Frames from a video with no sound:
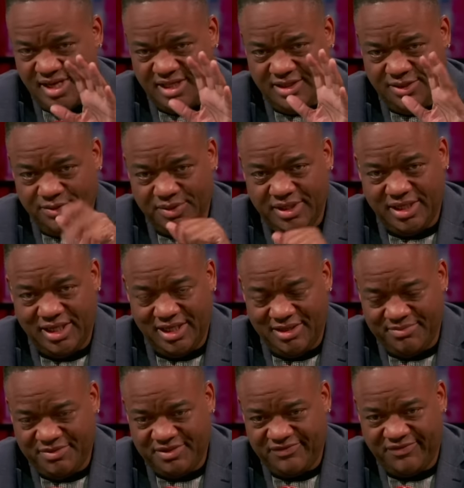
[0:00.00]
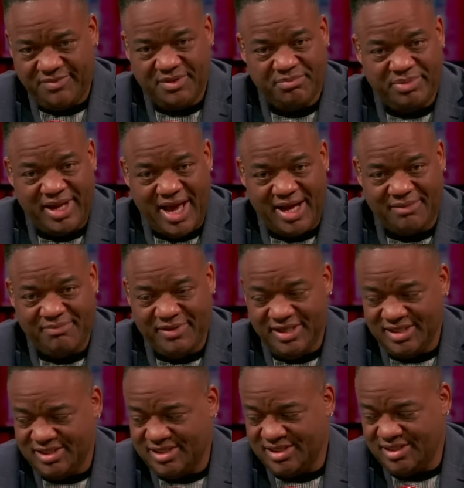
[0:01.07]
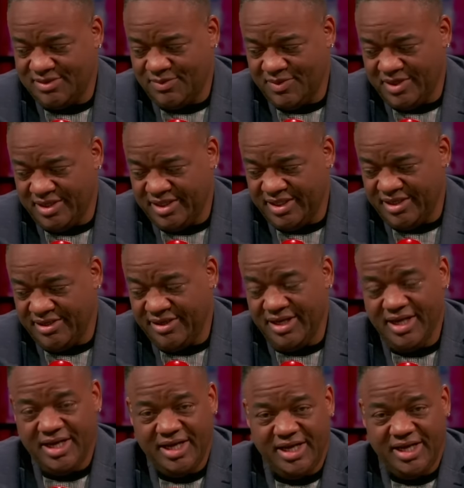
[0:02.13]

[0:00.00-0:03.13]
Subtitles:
little clips from the Black Menaces where they're,